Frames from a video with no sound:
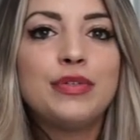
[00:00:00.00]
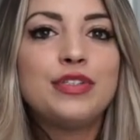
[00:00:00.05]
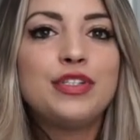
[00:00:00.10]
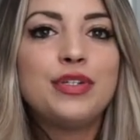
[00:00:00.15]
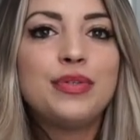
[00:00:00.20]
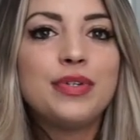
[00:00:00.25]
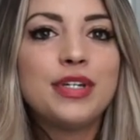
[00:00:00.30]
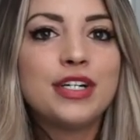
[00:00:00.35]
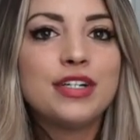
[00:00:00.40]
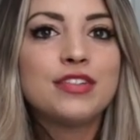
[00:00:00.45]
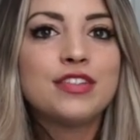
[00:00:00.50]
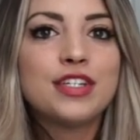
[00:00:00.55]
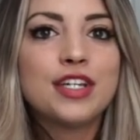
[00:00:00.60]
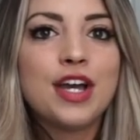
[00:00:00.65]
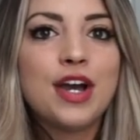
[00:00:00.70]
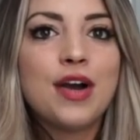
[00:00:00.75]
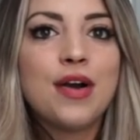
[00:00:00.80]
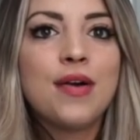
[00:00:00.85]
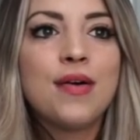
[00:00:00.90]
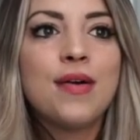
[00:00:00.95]
2 years
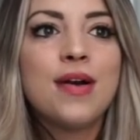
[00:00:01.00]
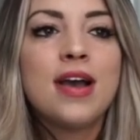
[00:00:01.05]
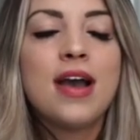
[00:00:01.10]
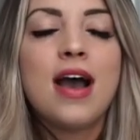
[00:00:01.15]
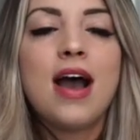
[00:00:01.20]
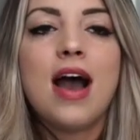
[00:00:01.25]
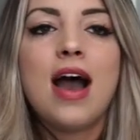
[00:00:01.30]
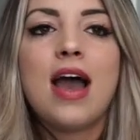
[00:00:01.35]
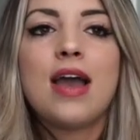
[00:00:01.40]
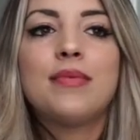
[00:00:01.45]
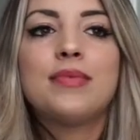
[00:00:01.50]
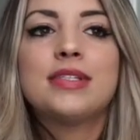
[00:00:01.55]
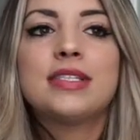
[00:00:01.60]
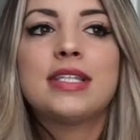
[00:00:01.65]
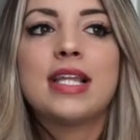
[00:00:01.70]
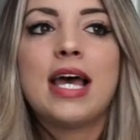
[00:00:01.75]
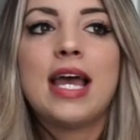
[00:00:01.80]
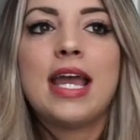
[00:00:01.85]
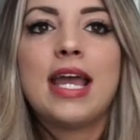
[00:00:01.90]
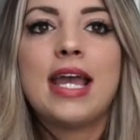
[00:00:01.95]
ago, I
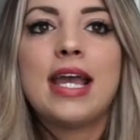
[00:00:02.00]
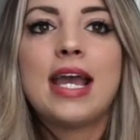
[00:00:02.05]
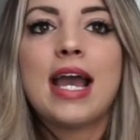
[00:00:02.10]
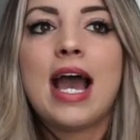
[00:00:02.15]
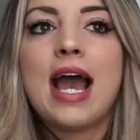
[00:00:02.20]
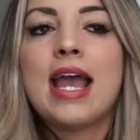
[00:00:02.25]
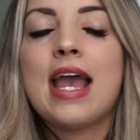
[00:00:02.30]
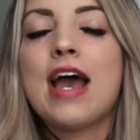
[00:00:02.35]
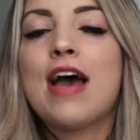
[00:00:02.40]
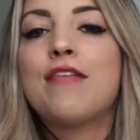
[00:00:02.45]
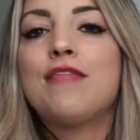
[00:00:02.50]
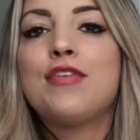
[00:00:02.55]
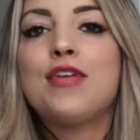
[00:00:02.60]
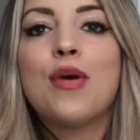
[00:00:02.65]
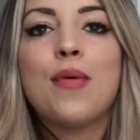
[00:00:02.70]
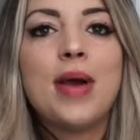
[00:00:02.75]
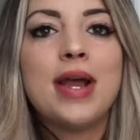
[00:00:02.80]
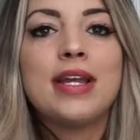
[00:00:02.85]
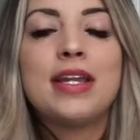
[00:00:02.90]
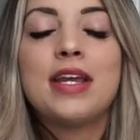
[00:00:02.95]
was like, I have
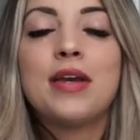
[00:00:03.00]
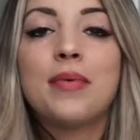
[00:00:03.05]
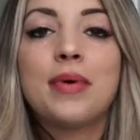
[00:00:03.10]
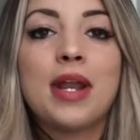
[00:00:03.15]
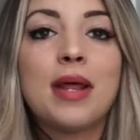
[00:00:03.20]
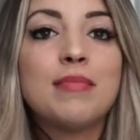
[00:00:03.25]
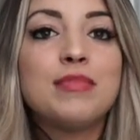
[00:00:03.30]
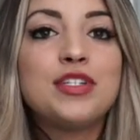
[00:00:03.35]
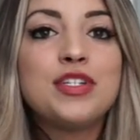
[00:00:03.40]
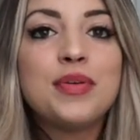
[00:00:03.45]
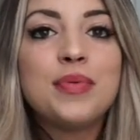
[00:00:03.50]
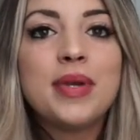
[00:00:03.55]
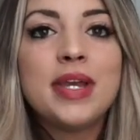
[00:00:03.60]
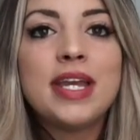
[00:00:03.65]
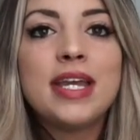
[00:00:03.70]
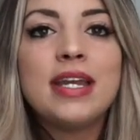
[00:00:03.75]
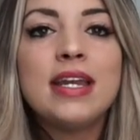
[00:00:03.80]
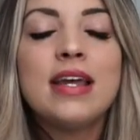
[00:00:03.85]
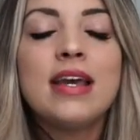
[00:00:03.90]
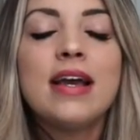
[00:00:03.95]
no idea what I'm
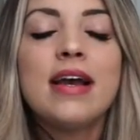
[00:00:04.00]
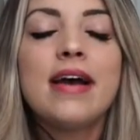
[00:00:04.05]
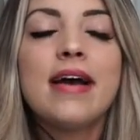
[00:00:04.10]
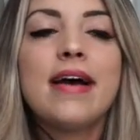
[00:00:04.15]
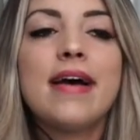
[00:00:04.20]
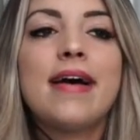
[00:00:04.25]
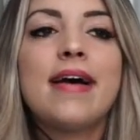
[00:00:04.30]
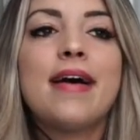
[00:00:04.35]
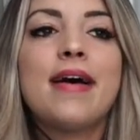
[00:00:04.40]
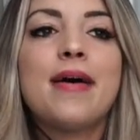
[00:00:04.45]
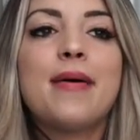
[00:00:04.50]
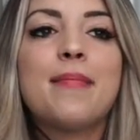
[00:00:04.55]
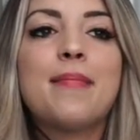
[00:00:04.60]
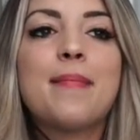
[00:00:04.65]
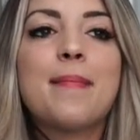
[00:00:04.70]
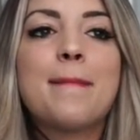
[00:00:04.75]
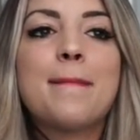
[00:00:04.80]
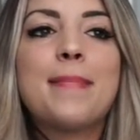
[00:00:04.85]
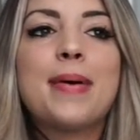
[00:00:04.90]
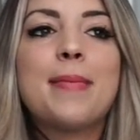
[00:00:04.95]
doing.
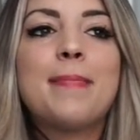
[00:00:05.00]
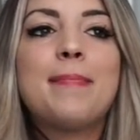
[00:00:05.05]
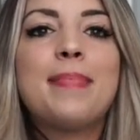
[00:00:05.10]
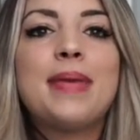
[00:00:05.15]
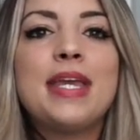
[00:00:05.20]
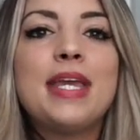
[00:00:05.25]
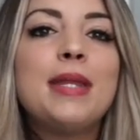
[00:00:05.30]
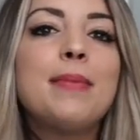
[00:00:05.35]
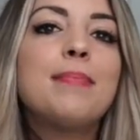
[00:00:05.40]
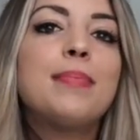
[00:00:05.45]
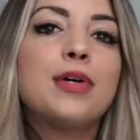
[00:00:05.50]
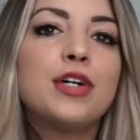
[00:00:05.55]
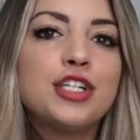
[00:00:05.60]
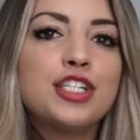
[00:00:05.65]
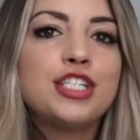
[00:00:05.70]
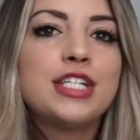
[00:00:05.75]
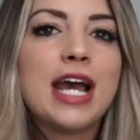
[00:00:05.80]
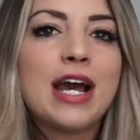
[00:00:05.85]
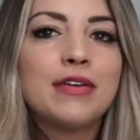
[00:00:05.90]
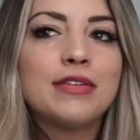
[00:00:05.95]
But being
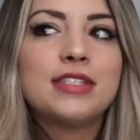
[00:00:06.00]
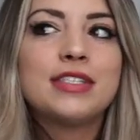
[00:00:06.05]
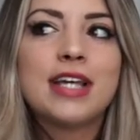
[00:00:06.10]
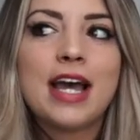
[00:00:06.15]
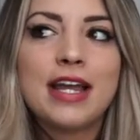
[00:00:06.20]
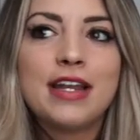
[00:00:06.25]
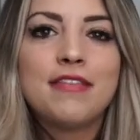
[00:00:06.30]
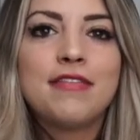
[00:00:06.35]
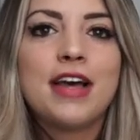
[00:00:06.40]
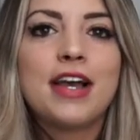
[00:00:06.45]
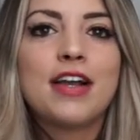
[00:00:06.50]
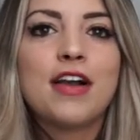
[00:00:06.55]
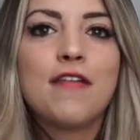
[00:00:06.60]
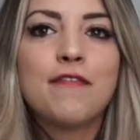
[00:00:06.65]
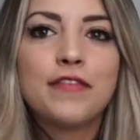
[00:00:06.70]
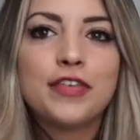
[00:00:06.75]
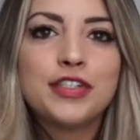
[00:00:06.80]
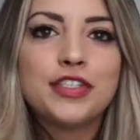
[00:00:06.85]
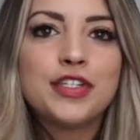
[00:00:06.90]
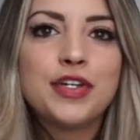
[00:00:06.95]
pushed outside of that
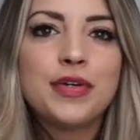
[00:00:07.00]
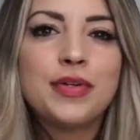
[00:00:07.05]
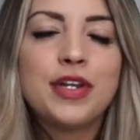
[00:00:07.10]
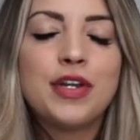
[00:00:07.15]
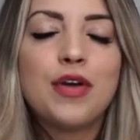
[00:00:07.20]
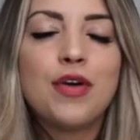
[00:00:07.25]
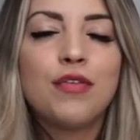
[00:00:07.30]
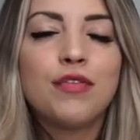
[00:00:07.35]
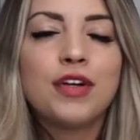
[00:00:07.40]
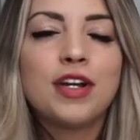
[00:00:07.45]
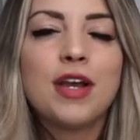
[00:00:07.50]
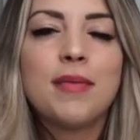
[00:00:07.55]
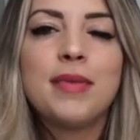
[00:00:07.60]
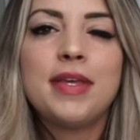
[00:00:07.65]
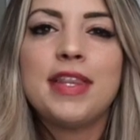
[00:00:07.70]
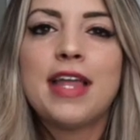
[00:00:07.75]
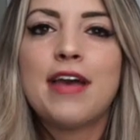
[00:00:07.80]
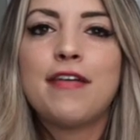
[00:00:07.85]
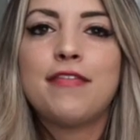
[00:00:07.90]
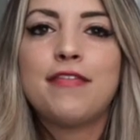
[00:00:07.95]
comfort zone and
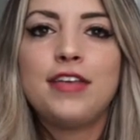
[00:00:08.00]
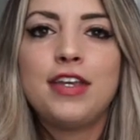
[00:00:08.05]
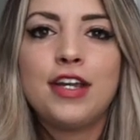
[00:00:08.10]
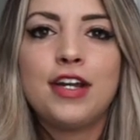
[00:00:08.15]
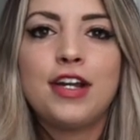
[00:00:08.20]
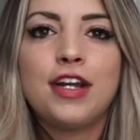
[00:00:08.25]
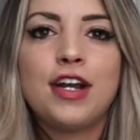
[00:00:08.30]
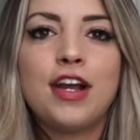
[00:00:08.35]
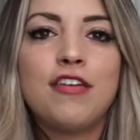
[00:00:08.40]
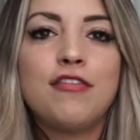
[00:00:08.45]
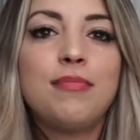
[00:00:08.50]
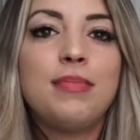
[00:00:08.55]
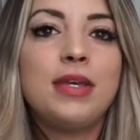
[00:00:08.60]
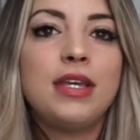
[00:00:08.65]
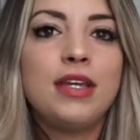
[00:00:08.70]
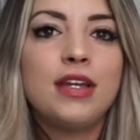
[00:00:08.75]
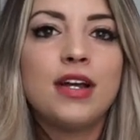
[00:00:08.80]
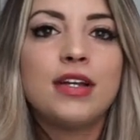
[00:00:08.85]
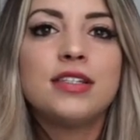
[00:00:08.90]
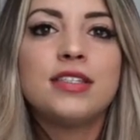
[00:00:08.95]
overcoming that fear of
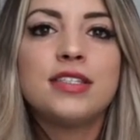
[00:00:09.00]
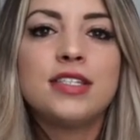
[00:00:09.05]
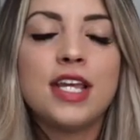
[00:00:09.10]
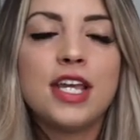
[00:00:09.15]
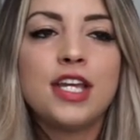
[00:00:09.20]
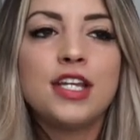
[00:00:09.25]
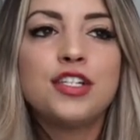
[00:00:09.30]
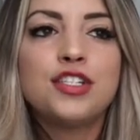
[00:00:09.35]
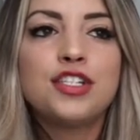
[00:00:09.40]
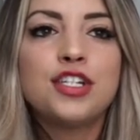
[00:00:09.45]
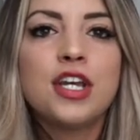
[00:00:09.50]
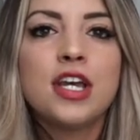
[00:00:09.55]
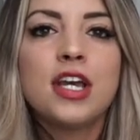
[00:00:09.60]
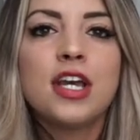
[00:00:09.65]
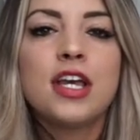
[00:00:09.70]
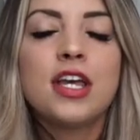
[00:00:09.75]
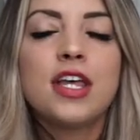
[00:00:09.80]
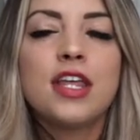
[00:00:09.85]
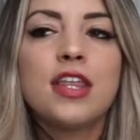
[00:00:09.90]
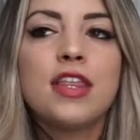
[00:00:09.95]
being on stage,
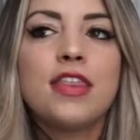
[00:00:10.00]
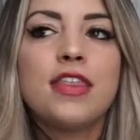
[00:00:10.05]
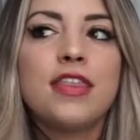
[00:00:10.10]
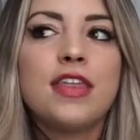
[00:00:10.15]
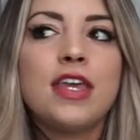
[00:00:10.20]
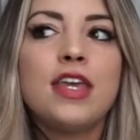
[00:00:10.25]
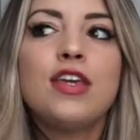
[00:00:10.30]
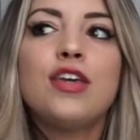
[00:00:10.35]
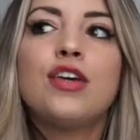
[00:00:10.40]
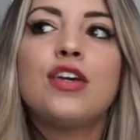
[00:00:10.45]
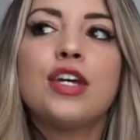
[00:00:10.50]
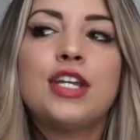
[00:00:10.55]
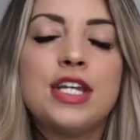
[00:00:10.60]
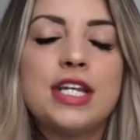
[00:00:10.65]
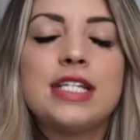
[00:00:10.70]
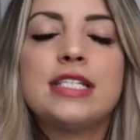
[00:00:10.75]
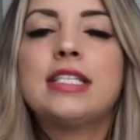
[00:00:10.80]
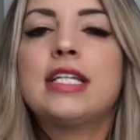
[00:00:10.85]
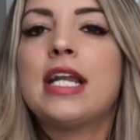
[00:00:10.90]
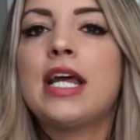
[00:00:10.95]
thank
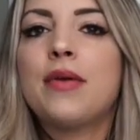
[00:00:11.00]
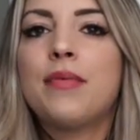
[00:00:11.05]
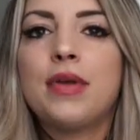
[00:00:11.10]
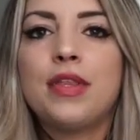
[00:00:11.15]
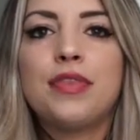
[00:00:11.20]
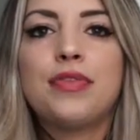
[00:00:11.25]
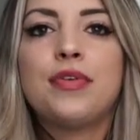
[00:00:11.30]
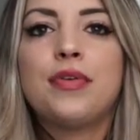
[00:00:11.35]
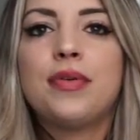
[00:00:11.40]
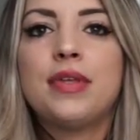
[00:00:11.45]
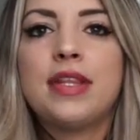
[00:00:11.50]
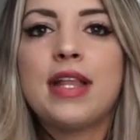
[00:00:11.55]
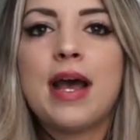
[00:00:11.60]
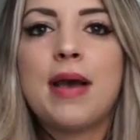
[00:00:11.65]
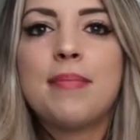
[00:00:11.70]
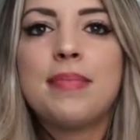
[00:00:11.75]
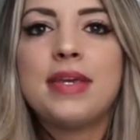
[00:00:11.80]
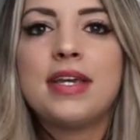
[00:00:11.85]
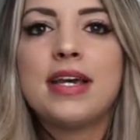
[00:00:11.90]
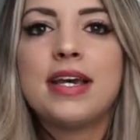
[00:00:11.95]
goodness that I went through with
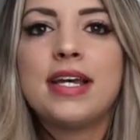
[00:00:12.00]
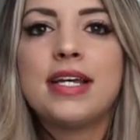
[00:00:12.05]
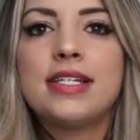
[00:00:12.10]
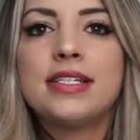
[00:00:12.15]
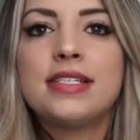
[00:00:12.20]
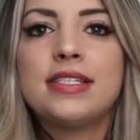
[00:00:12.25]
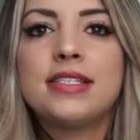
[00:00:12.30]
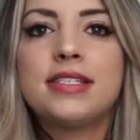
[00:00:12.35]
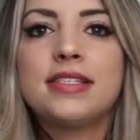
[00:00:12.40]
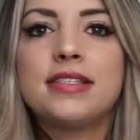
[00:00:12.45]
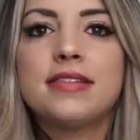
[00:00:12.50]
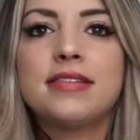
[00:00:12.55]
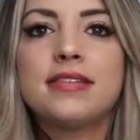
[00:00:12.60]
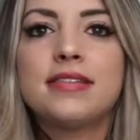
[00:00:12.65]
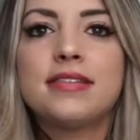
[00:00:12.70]
that, because